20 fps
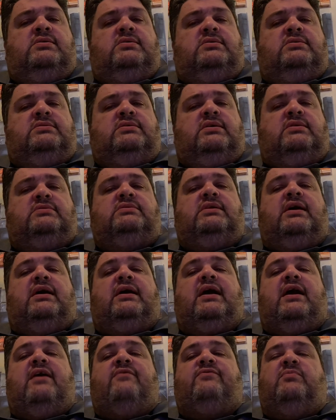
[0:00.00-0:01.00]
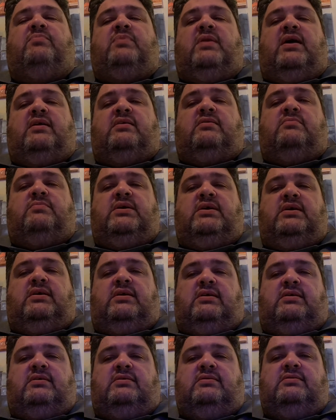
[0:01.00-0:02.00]
"Sounds like half a plan to
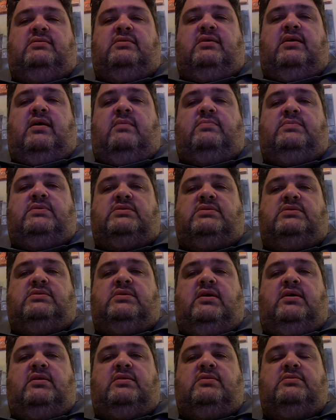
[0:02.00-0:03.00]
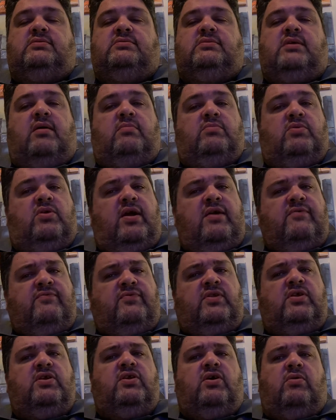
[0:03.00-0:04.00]
me," the captain said. "I'm
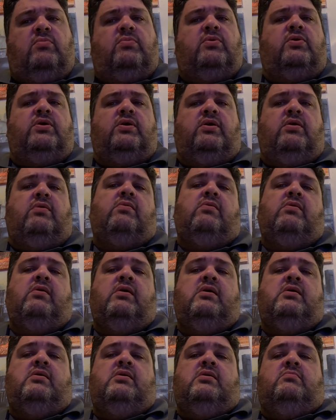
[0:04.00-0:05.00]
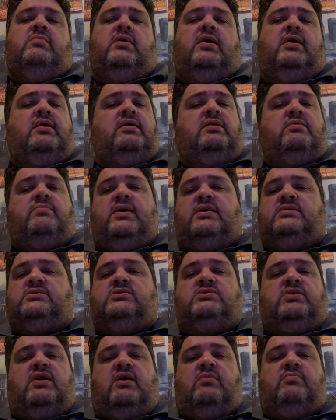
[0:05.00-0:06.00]
grateful and all, boyo, but I ain't about to
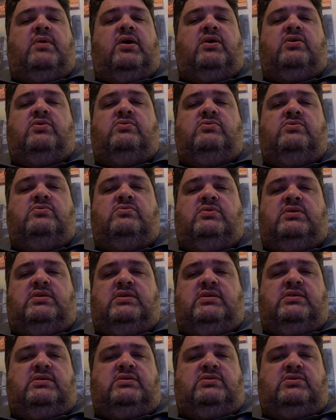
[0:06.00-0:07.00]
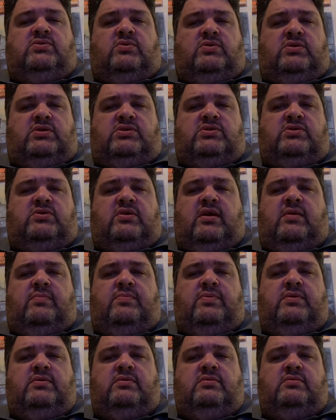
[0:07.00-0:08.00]
drag my crew into this sort of scrape.
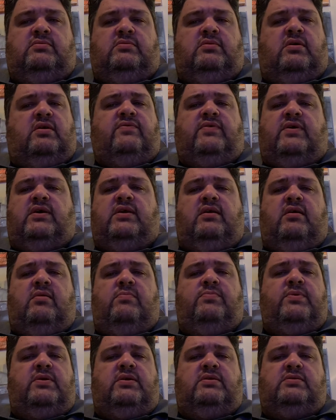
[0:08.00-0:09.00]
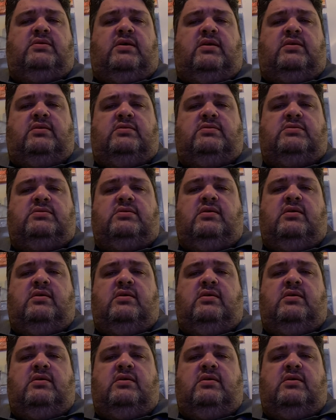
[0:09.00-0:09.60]
Not if I can help it, that is."